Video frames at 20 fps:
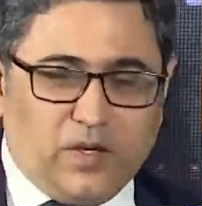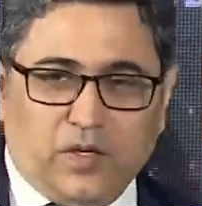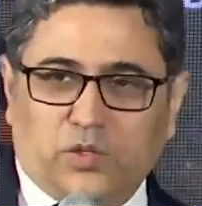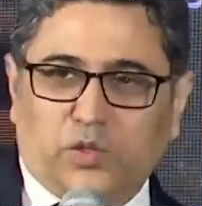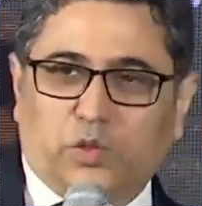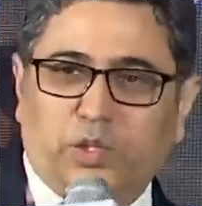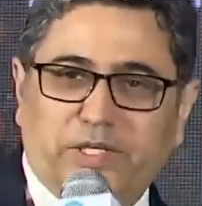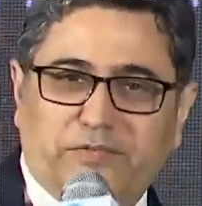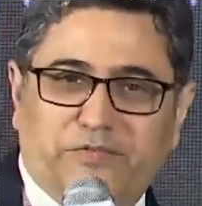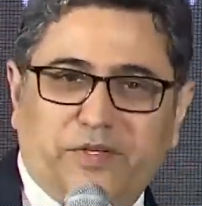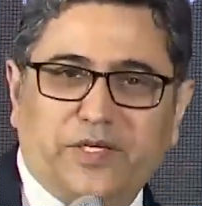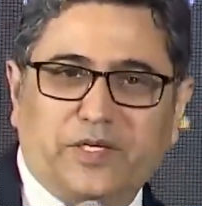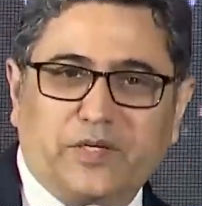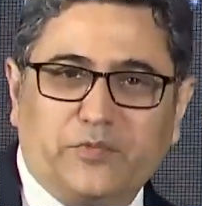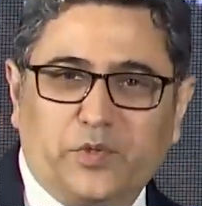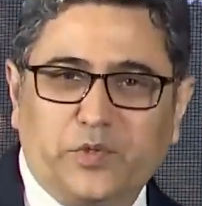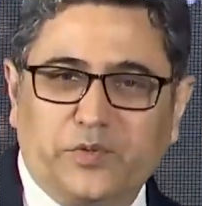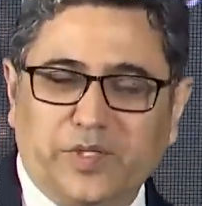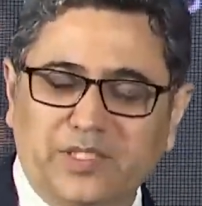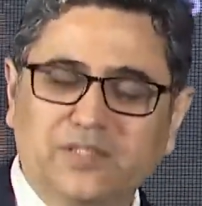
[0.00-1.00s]
Good evening,
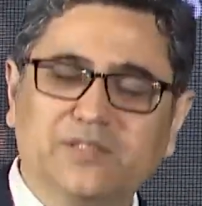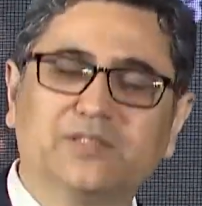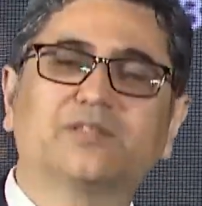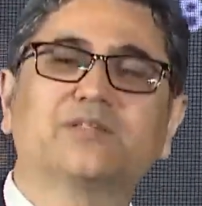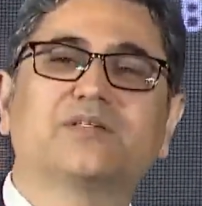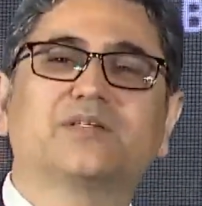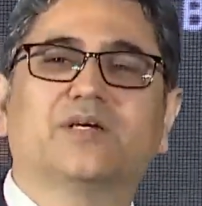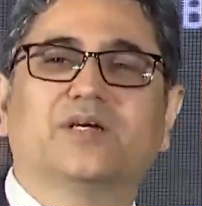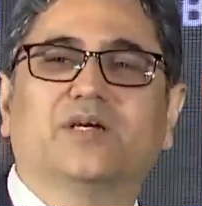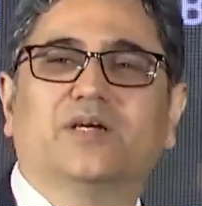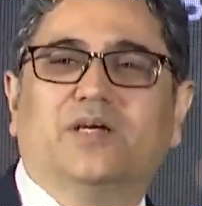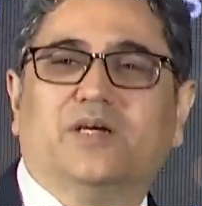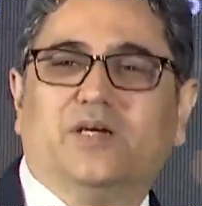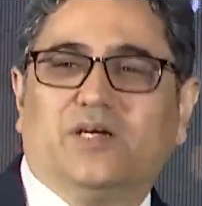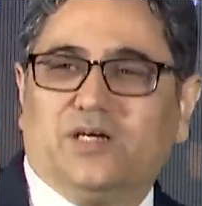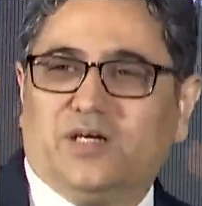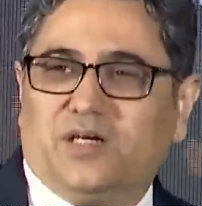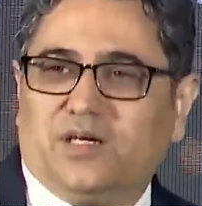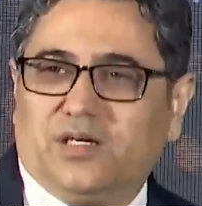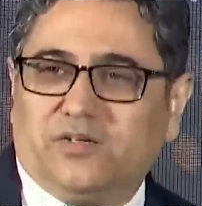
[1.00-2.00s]
everyone.
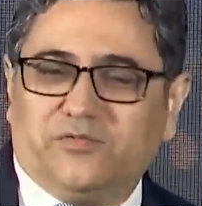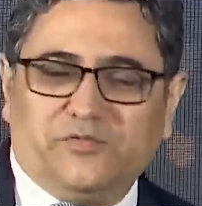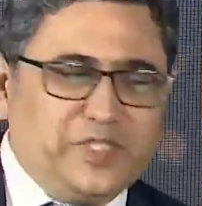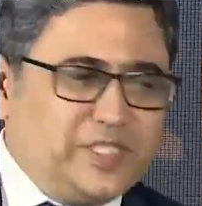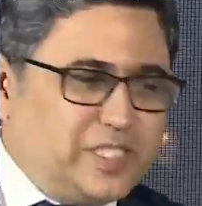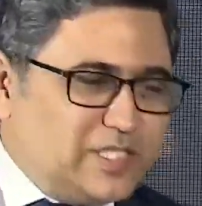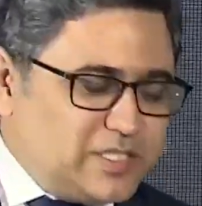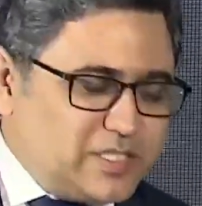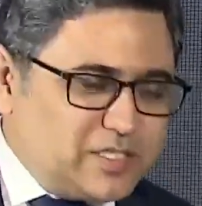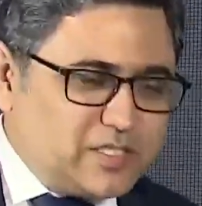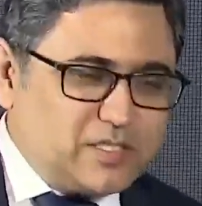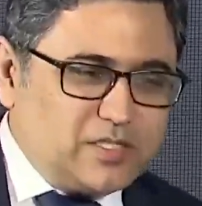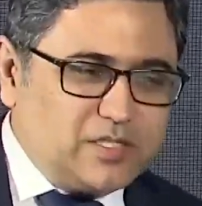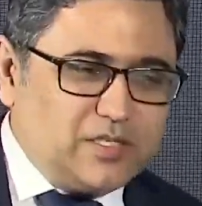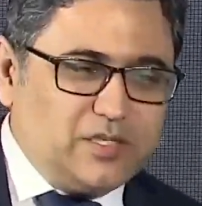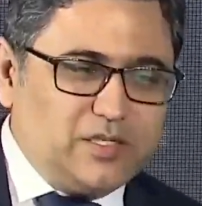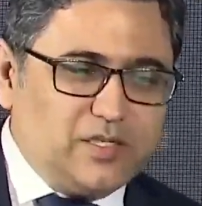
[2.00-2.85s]
We just